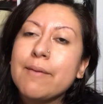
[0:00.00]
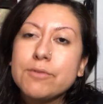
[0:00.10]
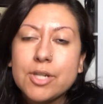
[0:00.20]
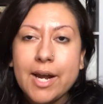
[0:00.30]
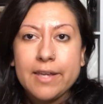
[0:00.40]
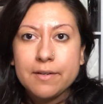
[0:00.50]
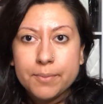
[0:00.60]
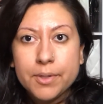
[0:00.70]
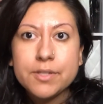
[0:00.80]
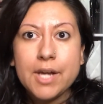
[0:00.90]
I'm trying to
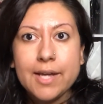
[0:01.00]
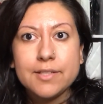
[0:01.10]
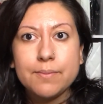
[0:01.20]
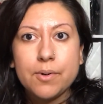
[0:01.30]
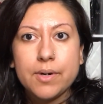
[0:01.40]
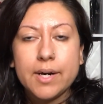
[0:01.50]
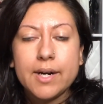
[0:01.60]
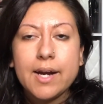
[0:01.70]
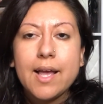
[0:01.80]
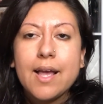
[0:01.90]
project more.